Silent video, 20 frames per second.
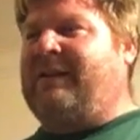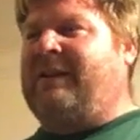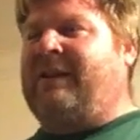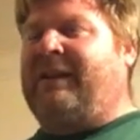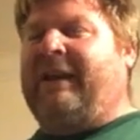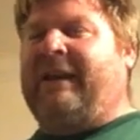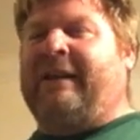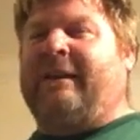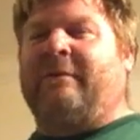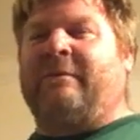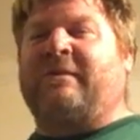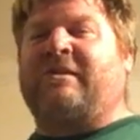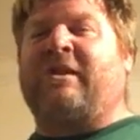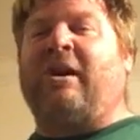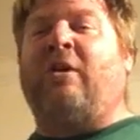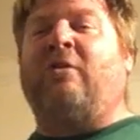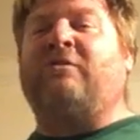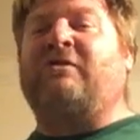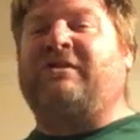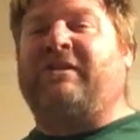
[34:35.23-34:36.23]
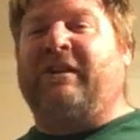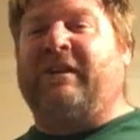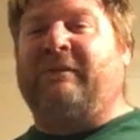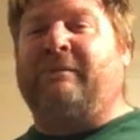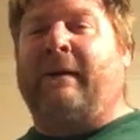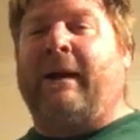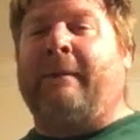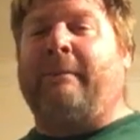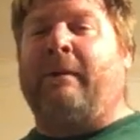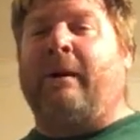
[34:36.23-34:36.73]
And it was hosted
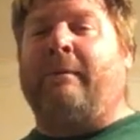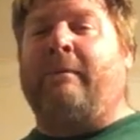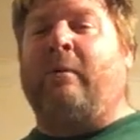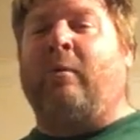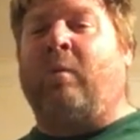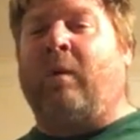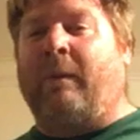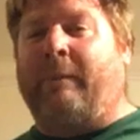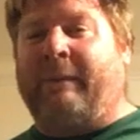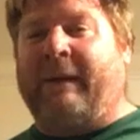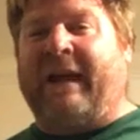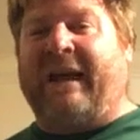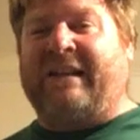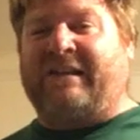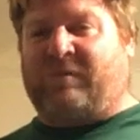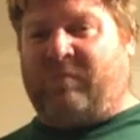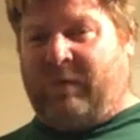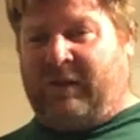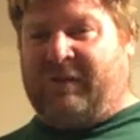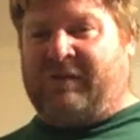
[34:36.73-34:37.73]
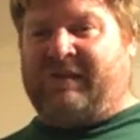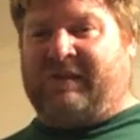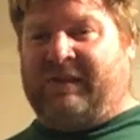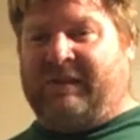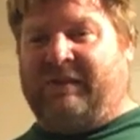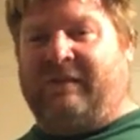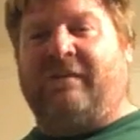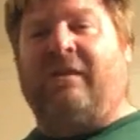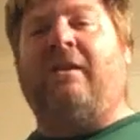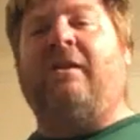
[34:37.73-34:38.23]
by Bubba Whoop-Ass
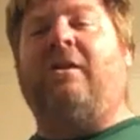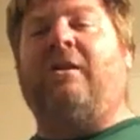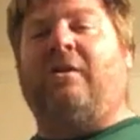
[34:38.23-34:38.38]
Wilson,